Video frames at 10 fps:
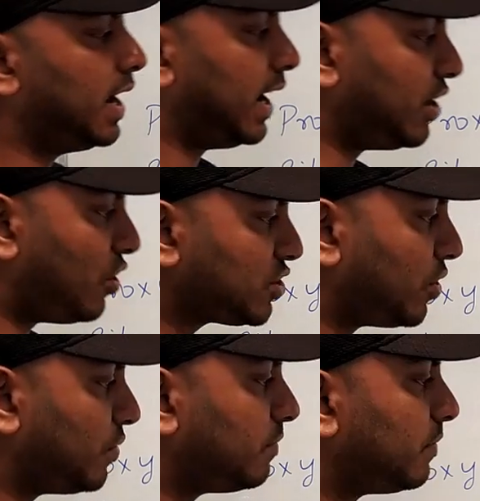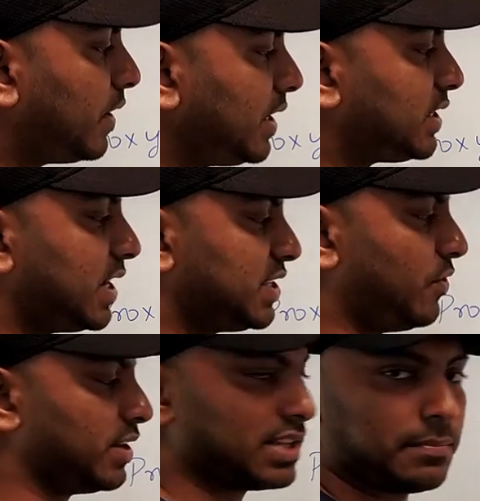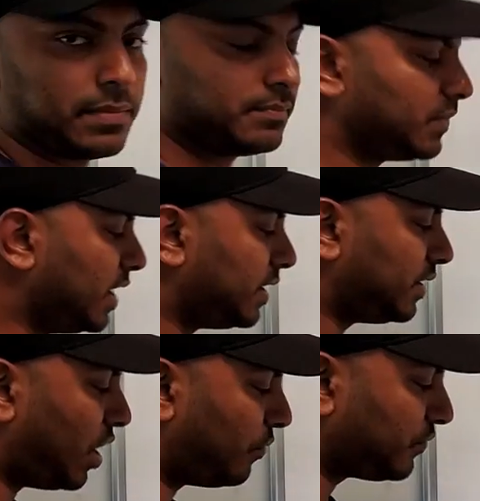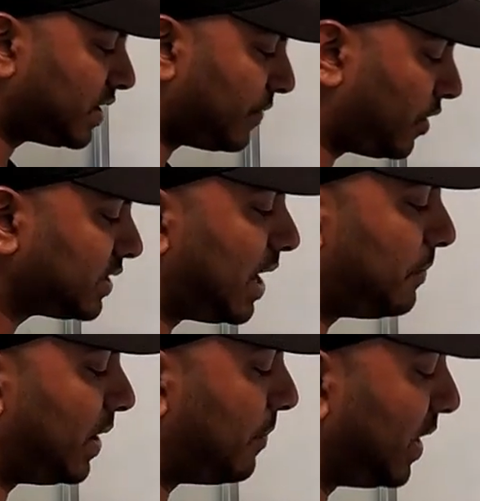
And also retries, for example. Now, say, for example, I'm